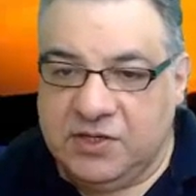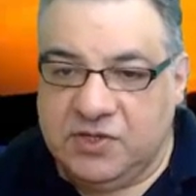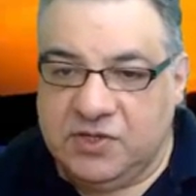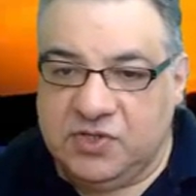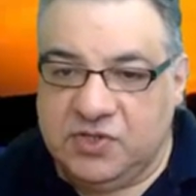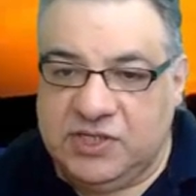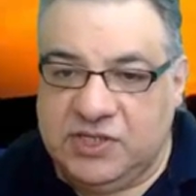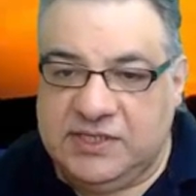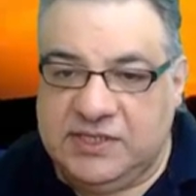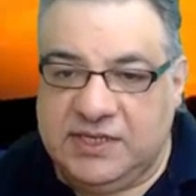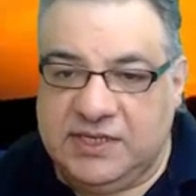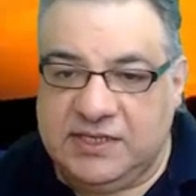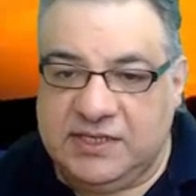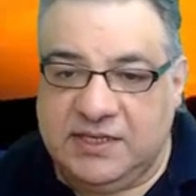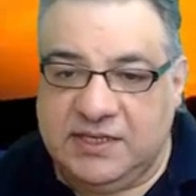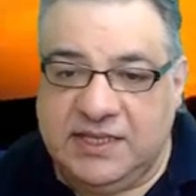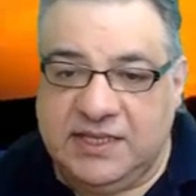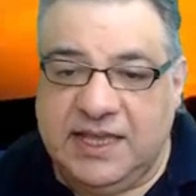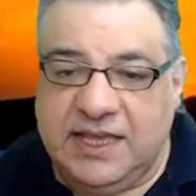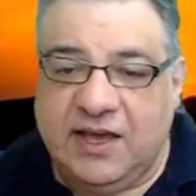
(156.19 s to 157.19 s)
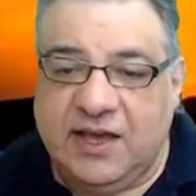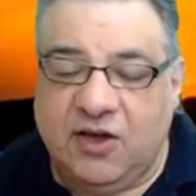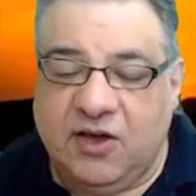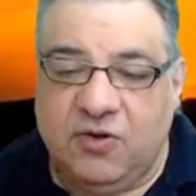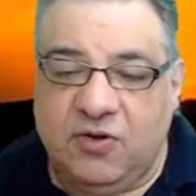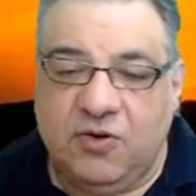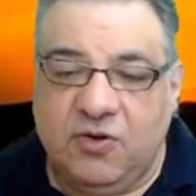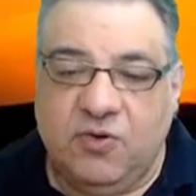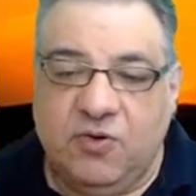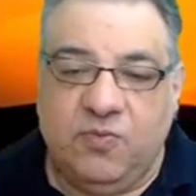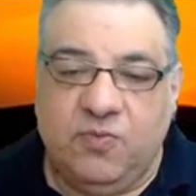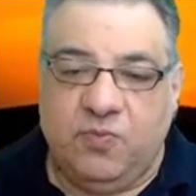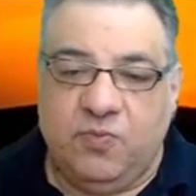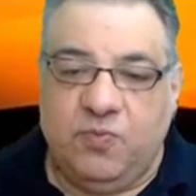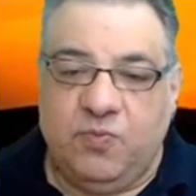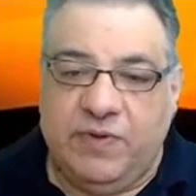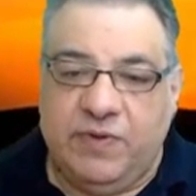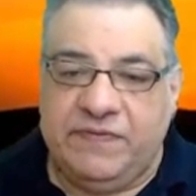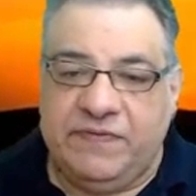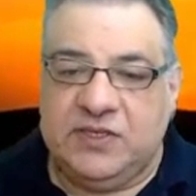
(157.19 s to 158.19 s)
g six, and now
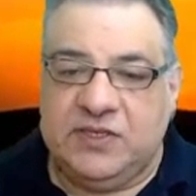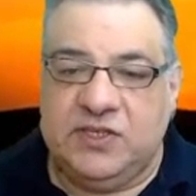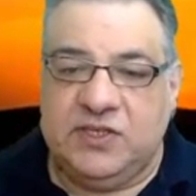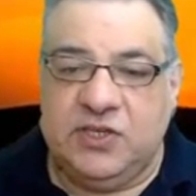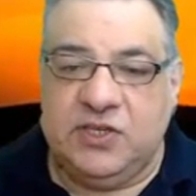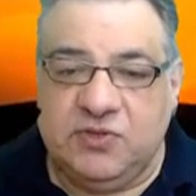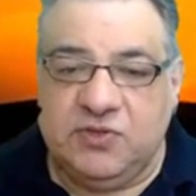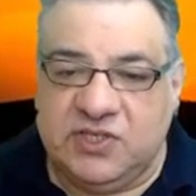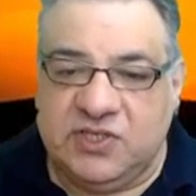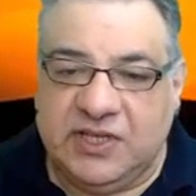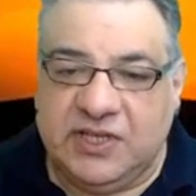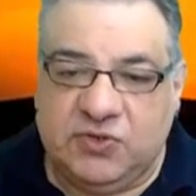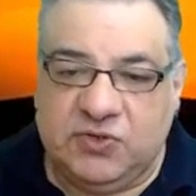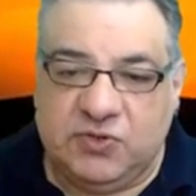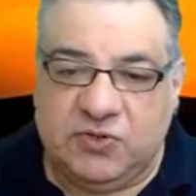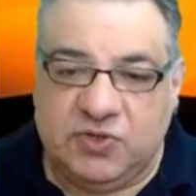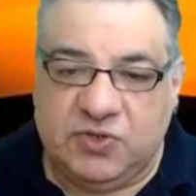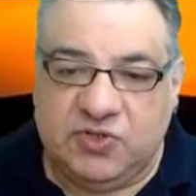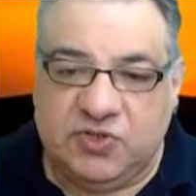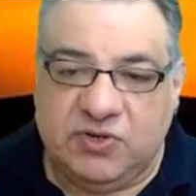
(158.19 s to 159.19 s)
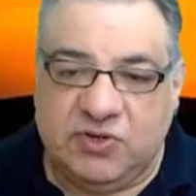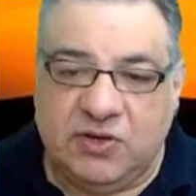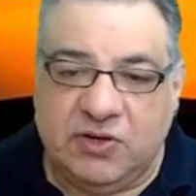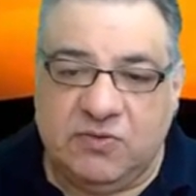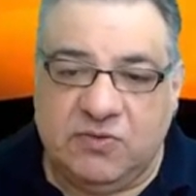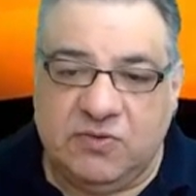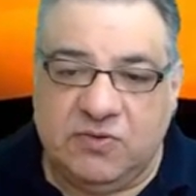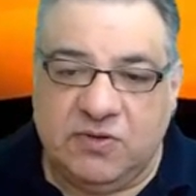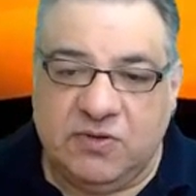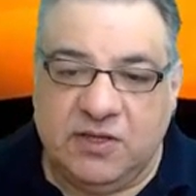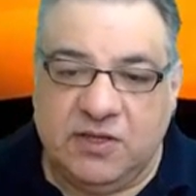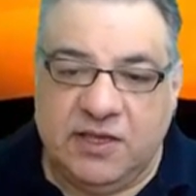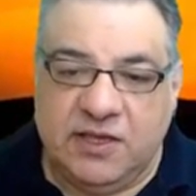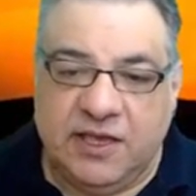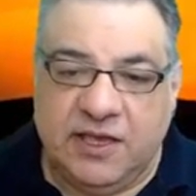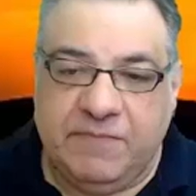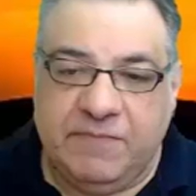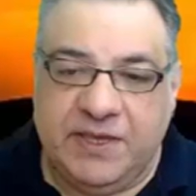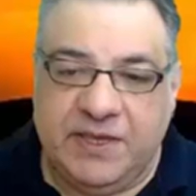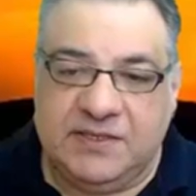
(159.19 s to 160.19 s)
with this huge central control
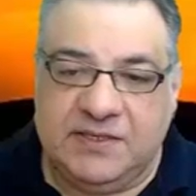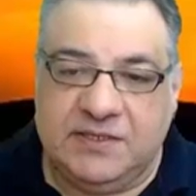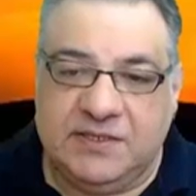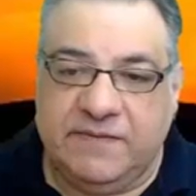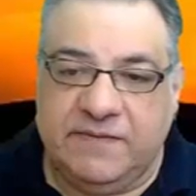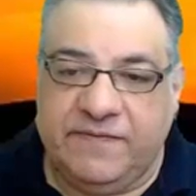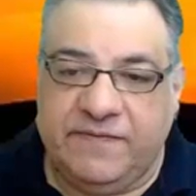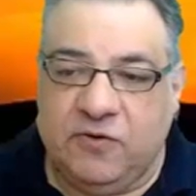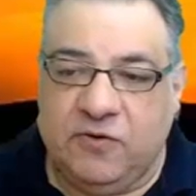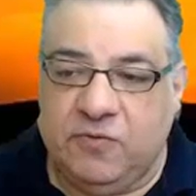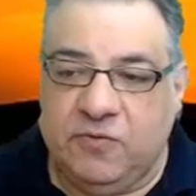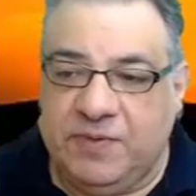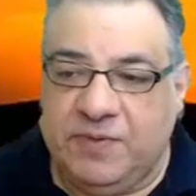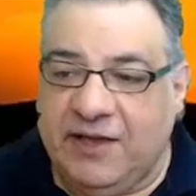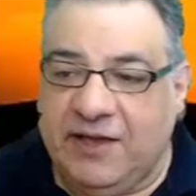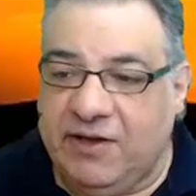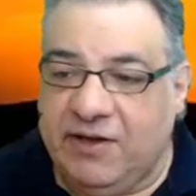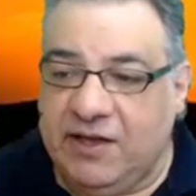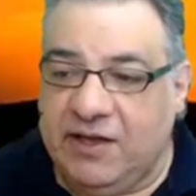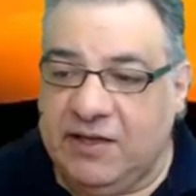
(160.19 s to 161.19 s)
and pieces at full power,